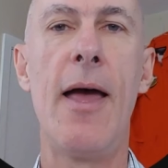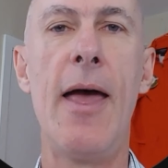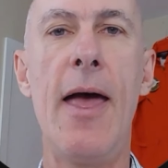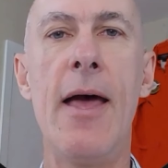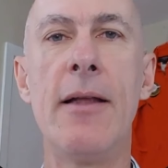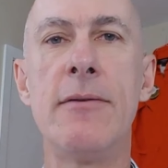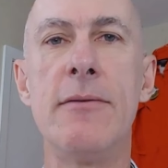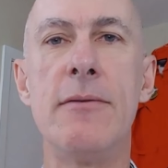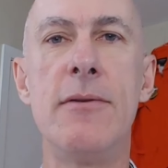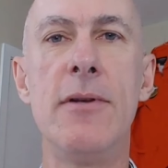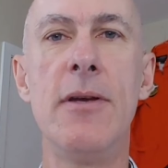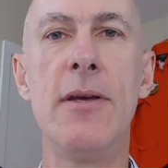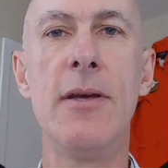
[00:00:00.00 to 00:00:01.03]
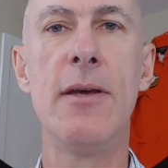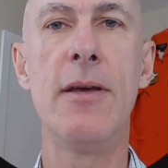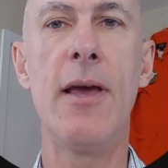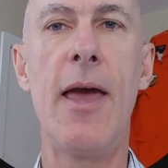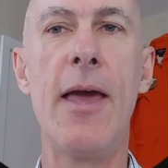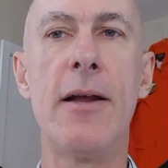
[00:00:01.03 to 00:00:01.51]
And
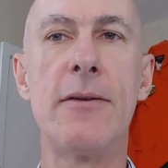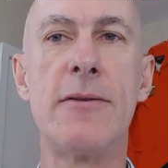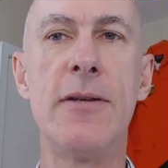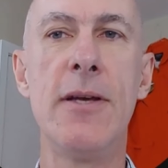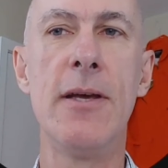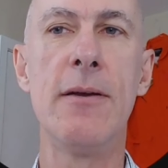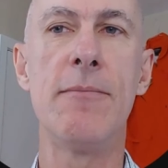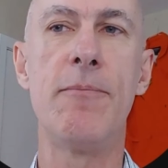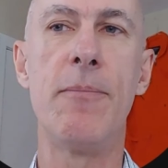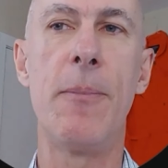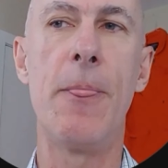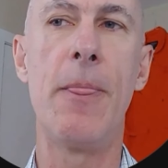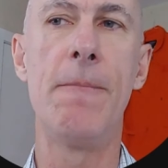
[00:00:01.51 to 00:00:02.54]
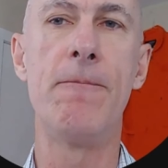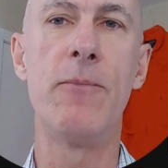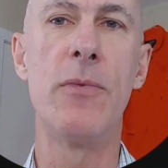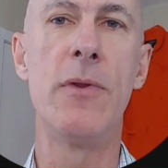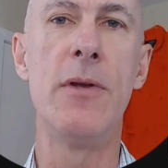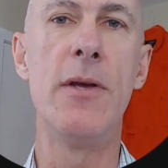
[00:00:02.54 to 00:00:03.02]
the eta C,
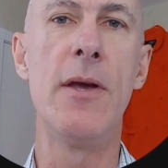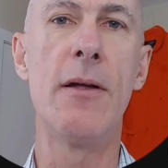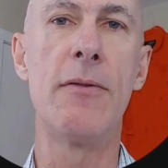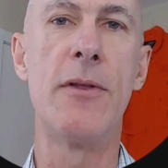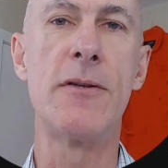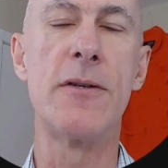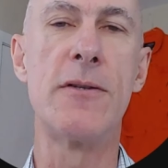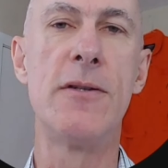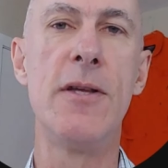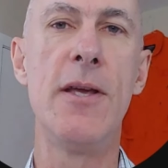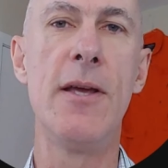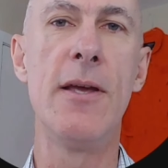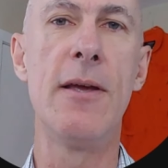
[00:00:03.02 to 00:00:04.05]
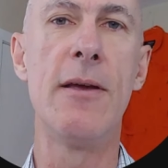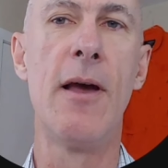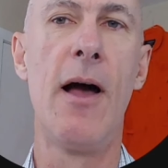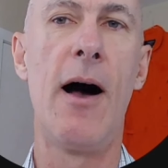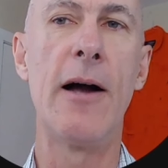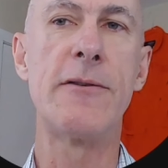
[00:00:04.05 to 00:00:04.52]
this is
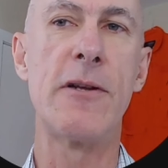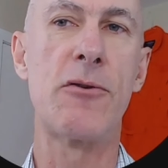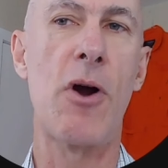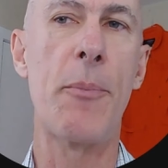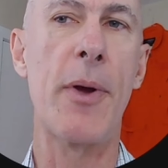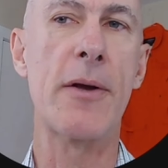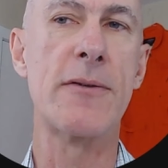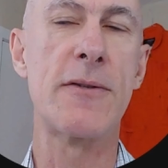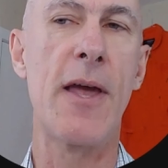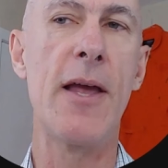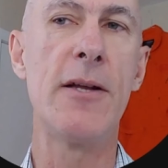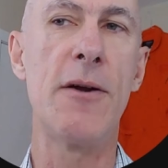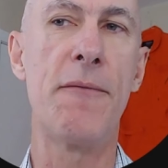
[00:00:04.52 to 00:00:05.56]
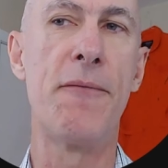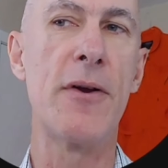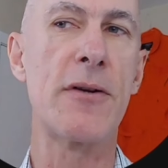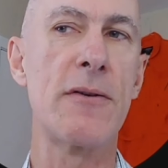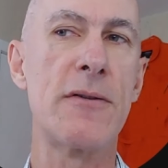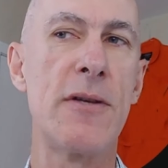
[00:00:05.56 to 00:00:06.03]
the isentropic stage
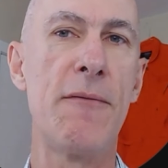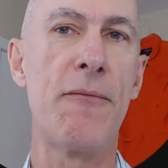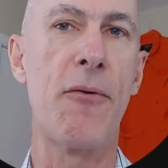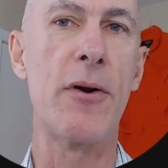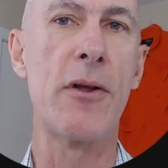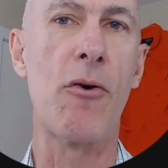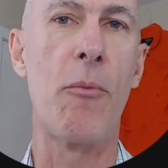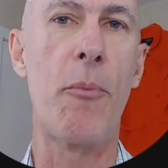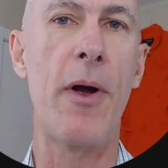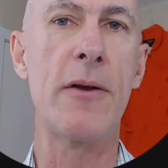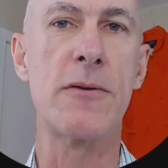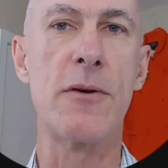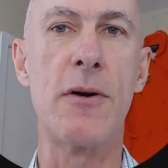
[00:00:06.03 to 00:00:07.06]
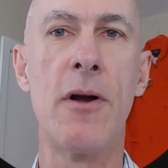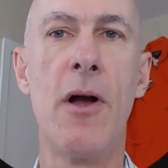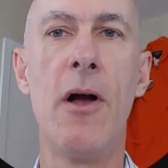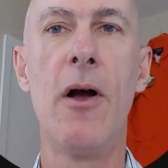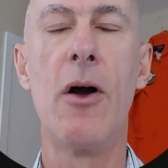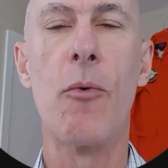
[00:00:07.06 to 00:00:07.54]
efficiency for the compressor.
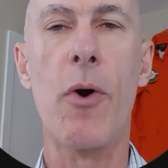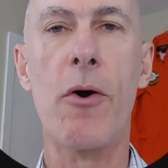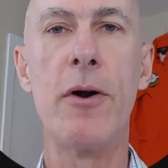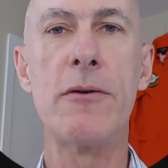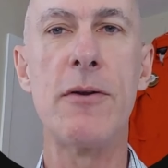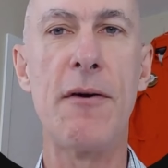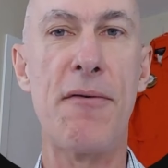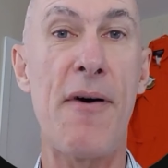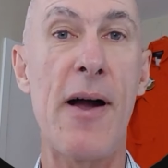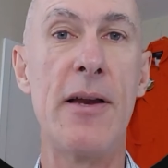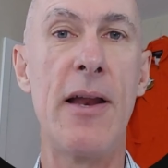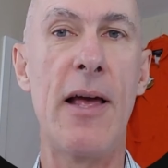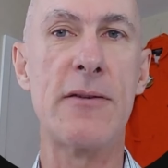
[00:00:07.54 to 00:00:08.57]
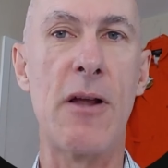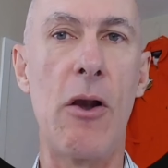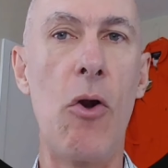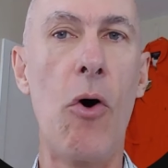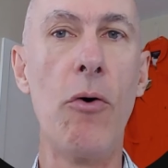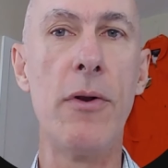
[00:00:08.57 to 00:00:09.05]
We're going to define it as a
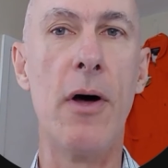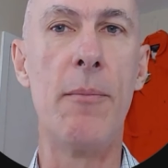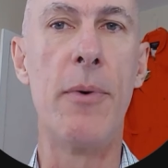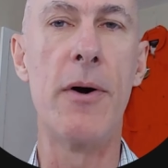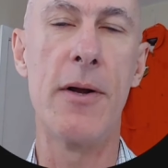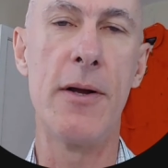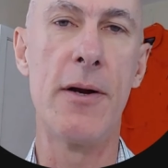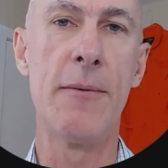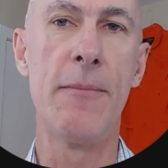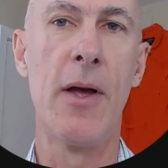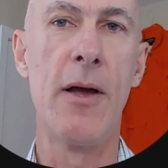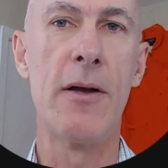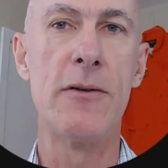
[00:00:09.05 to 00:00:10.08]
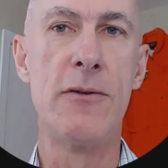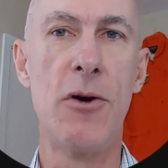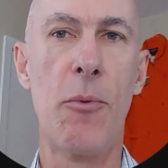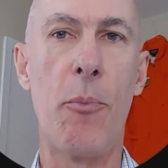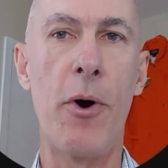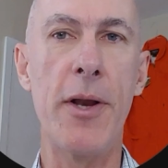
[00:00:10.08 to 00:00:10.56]
low number here,
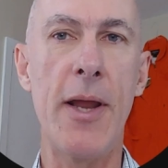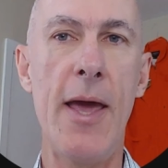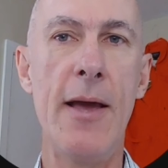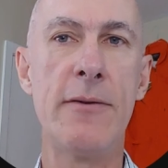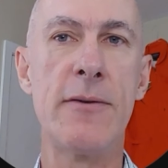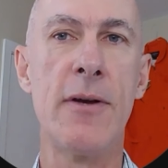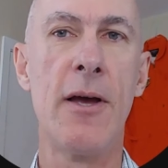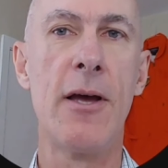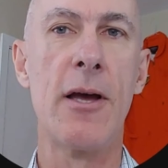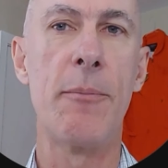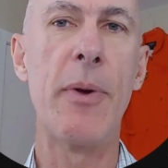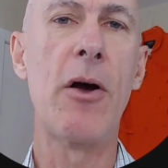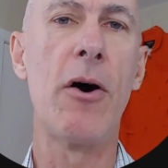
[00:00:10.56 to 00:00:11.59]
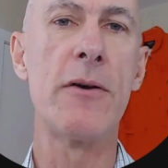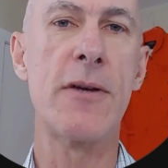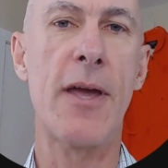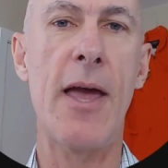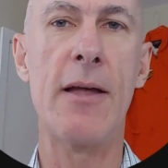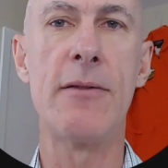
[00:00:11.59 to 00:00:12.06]
0.8.
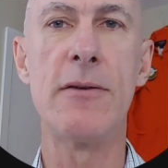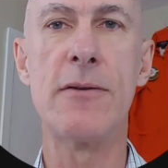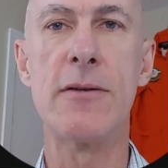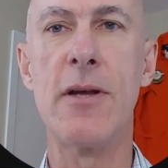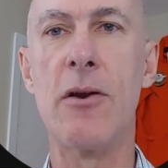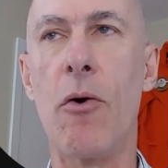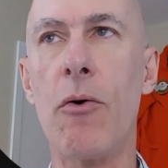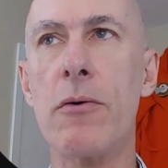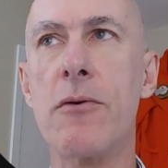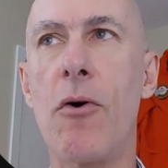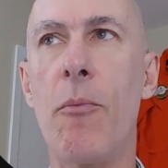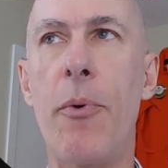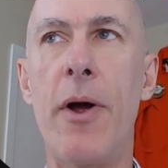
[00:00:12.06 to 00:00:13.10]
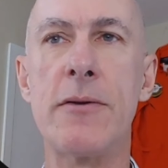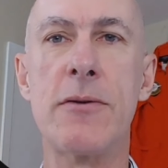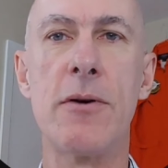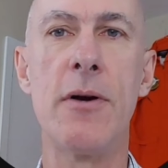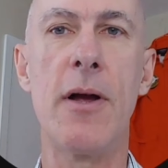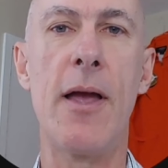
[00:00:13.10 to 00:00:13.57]
Because again, this is an old
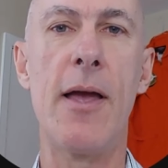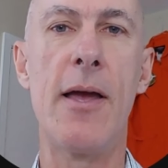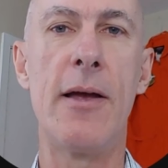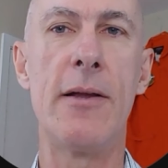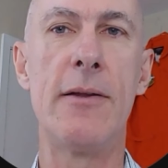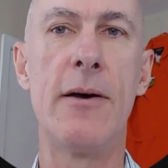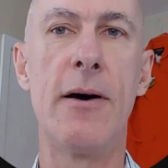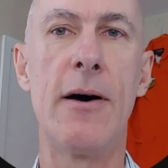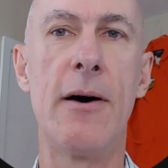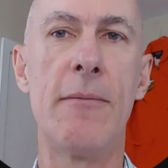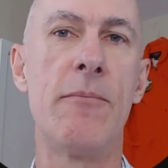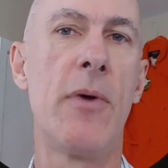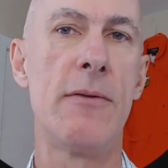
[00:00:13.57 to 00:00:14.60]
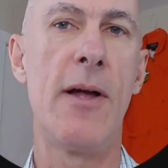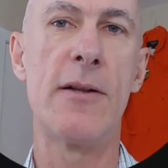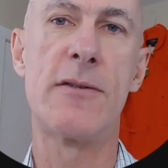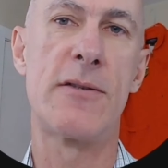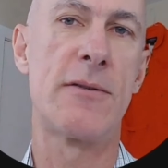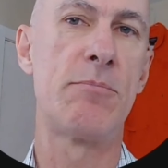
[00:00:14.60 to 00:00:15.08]
compressor, and
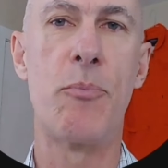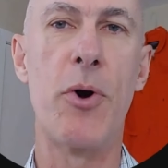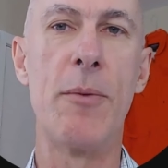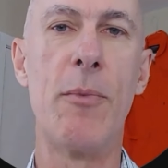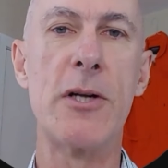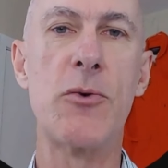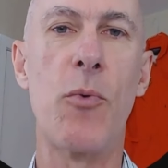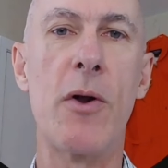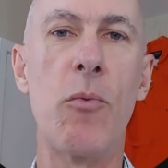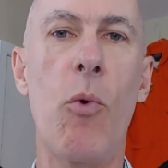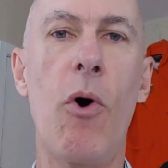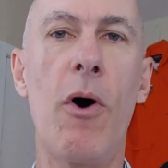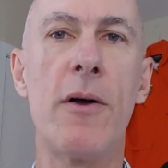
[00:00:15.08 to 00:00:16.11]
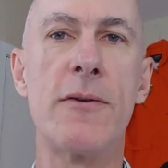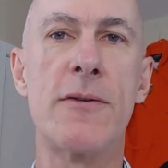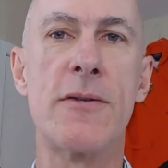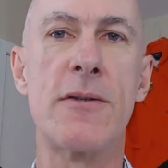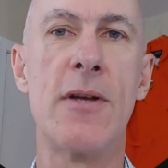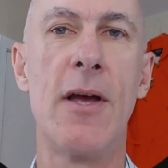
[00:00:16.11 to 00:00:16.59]
that's pretty much what
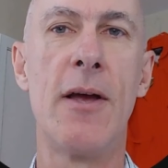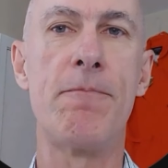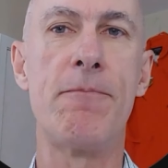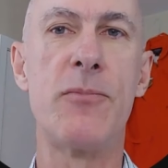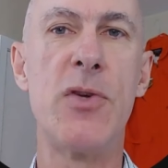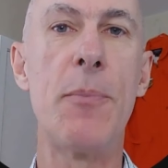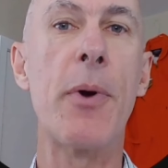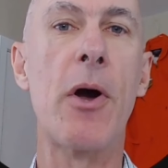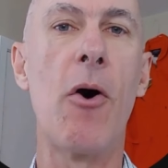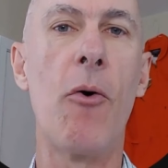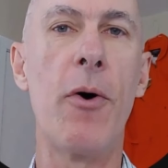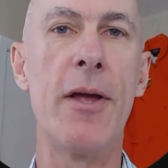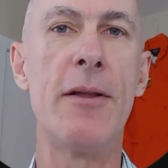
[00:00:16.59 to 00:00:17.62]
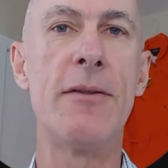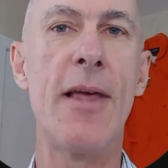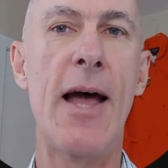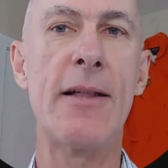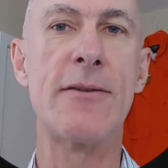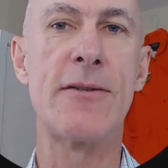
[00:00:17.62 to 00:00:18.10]
was typical in
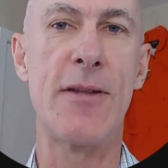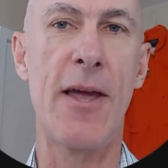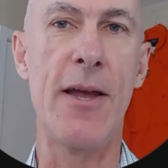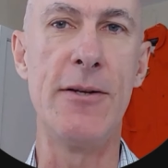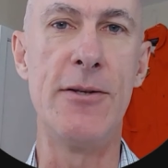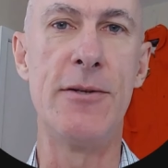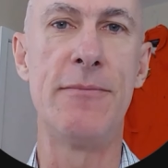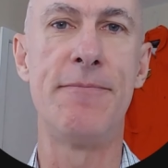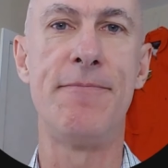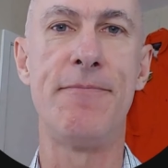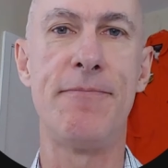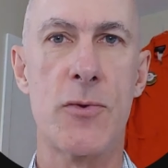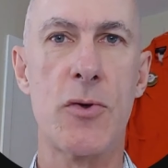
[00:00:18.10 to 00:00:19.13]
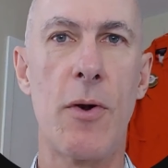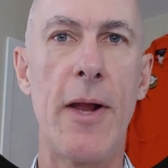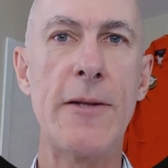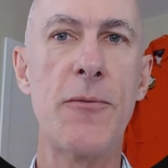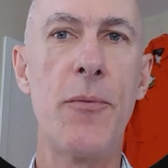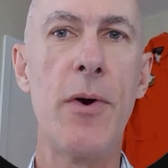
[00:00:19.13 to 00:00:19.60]
that stage. So
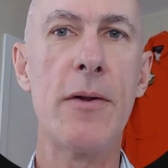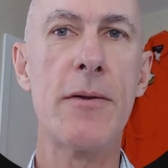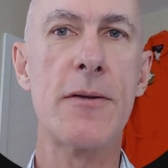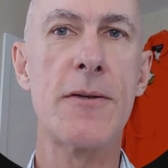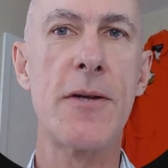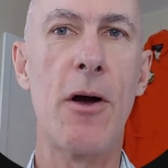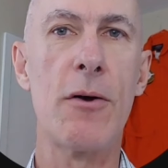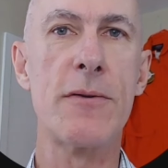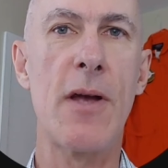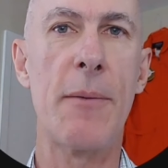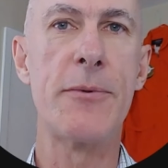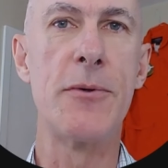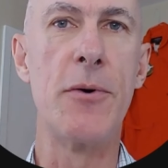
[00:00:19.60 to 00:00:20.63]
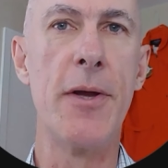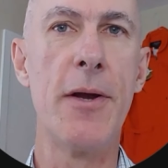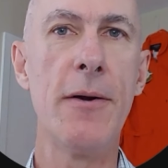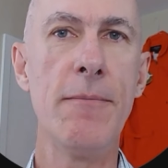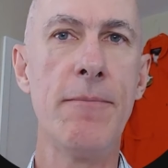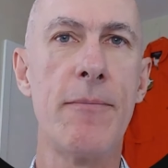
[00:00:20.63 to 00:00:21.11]
let's run the cells up to
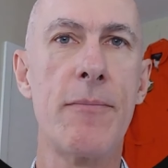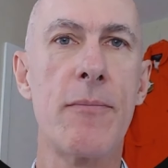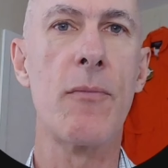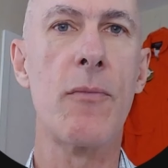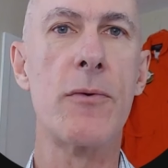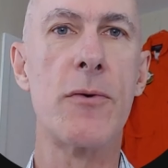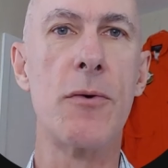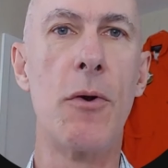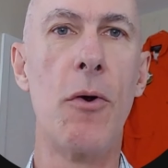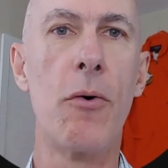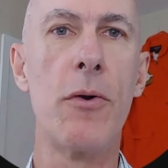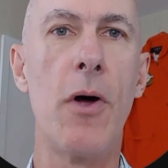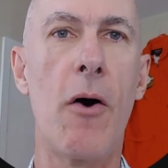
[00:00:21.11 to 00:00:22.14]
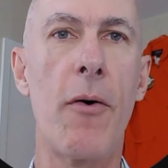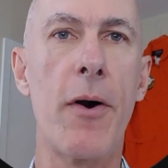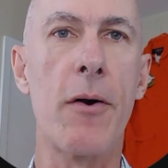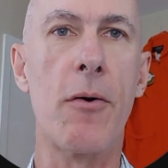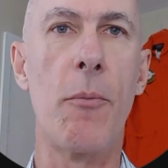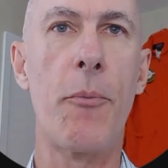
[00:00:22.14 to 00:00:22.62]
here to load
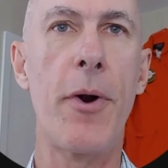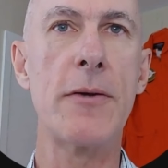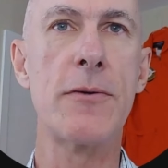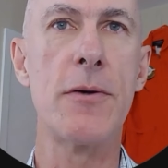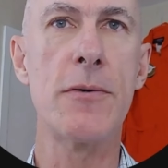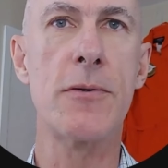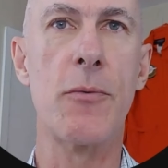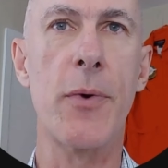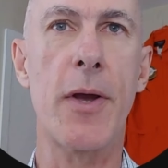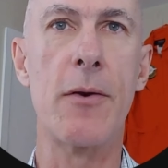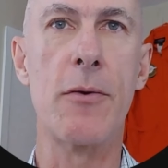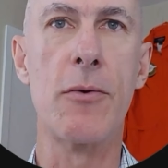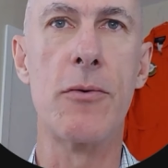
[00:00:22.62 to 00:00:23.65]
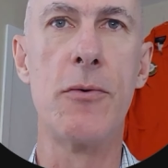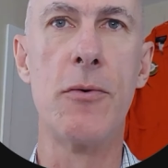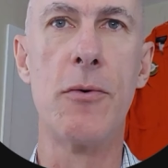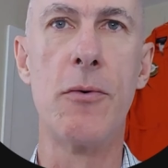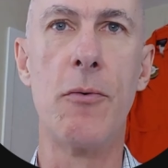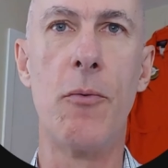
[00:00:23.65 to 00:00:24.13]
our compressor. So we can
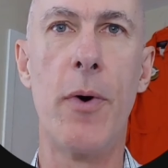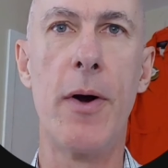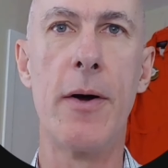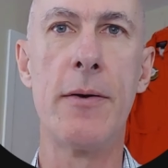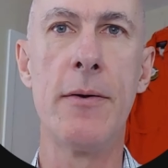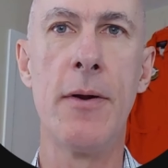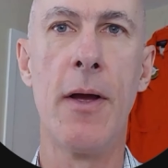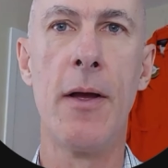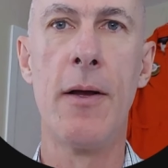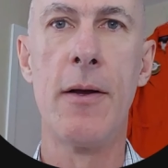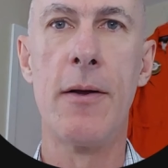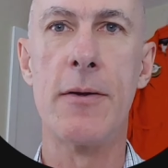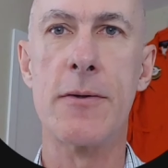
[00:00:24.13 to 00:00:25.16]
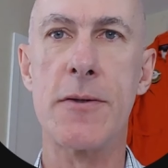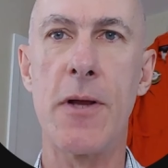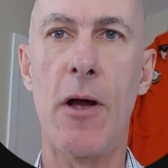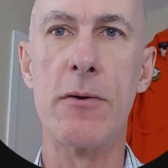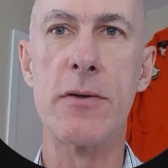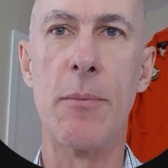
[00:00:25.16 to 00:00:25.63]
do run
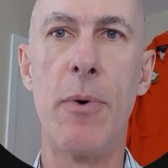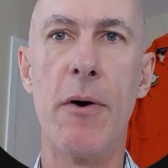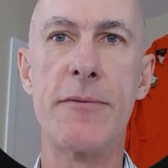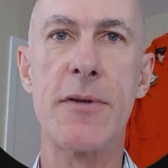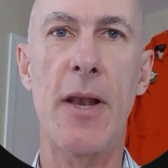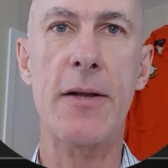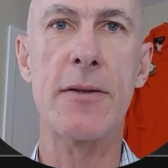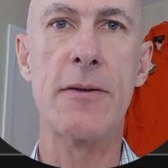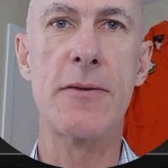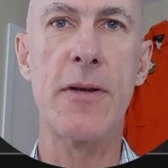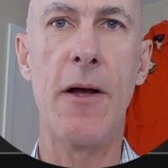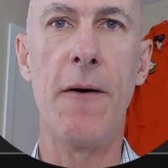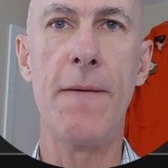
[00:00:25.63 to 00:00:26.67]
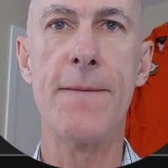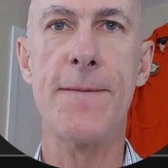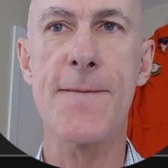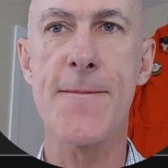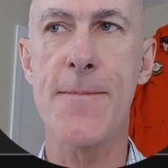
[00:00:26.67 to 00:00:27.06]
cells above selected cell.